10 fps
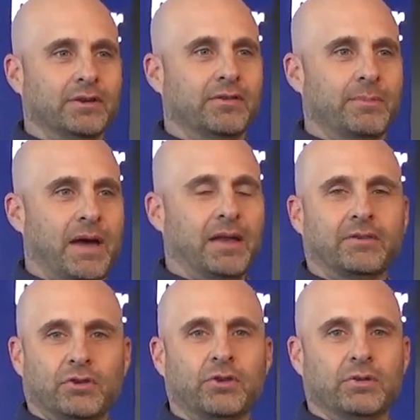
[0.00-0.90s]
It's about
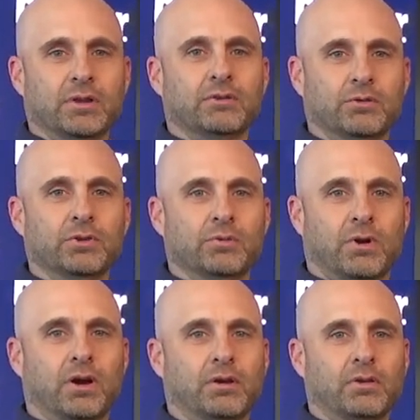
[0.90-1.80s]
executing who you
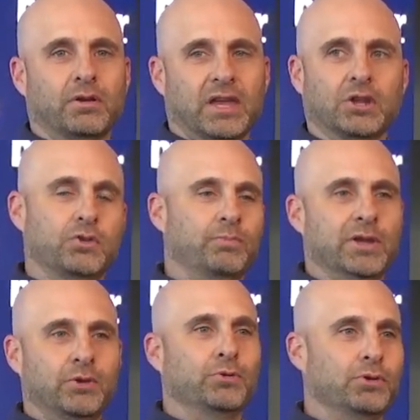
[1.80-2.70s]
are, and can you
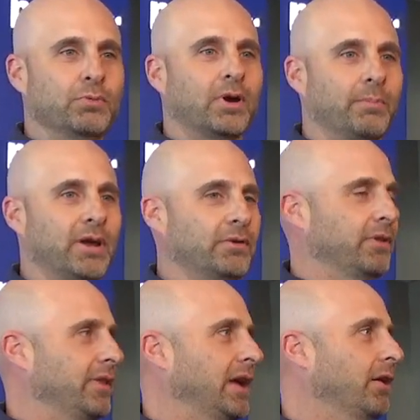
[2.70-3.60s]
be who you are better
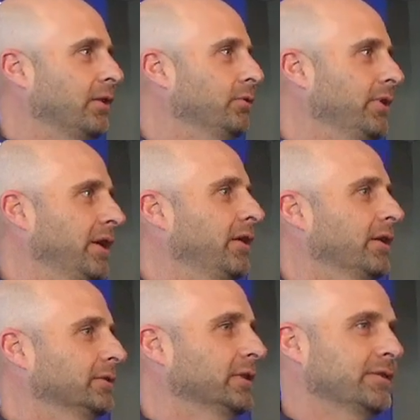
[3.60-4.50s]
than they are who they
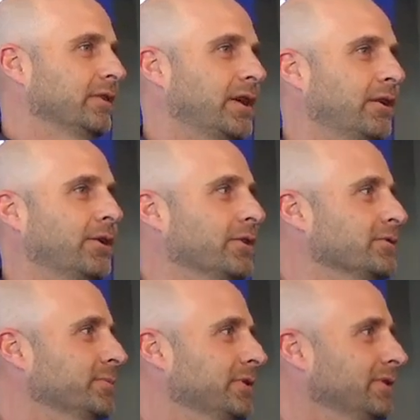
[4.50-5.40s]
are? That's a lot of R's.
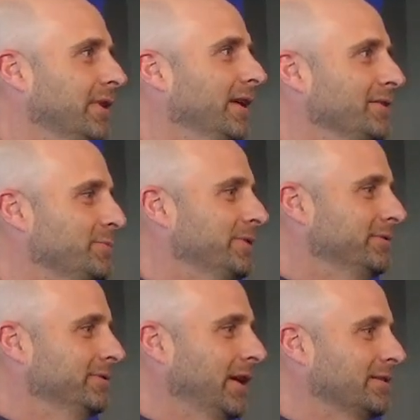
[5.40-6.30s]
Names, but you
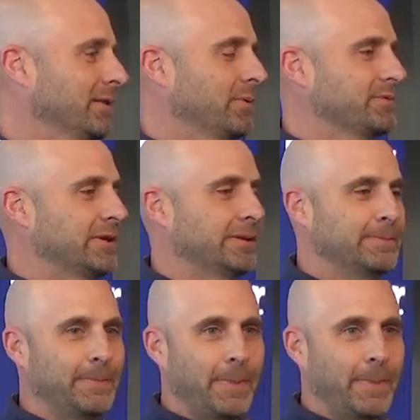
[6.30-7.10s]
guys get what I'm saying.